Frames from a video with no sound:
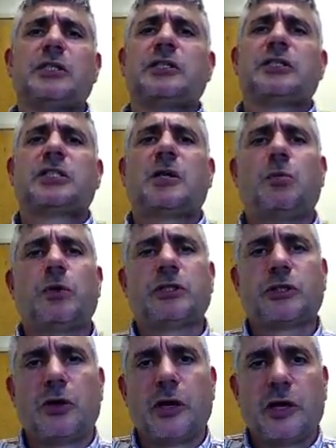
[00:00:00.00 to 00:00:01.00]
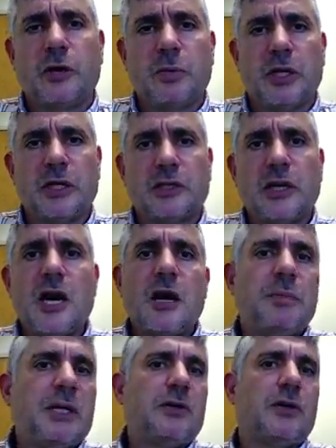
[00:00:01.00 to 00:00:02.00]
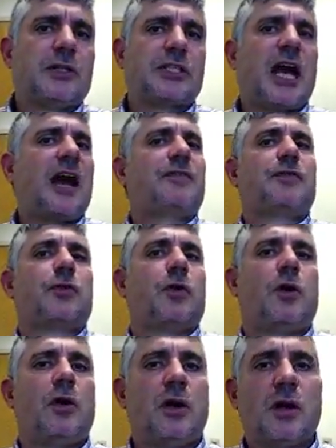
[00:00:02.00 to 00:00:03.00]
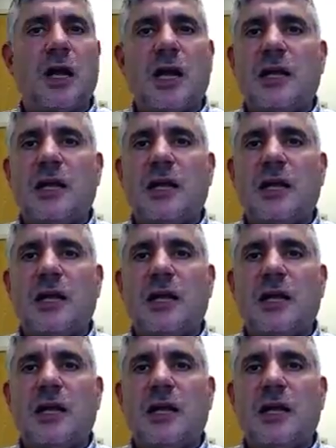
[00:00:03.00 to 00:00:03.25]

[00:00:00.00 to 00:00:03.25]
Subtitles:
to someone's argument because, after all,